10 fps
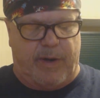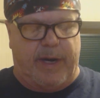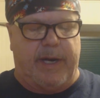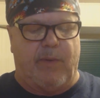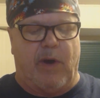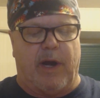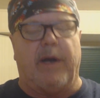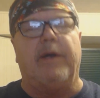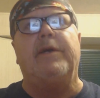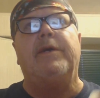or
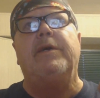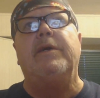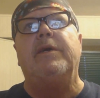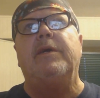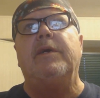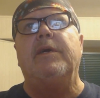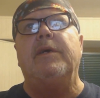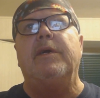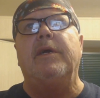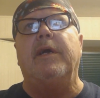anywhere
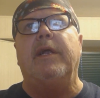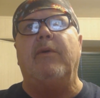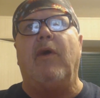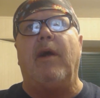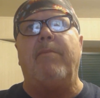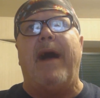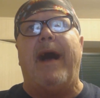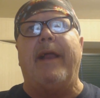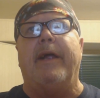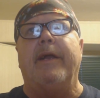
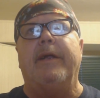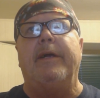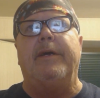about it.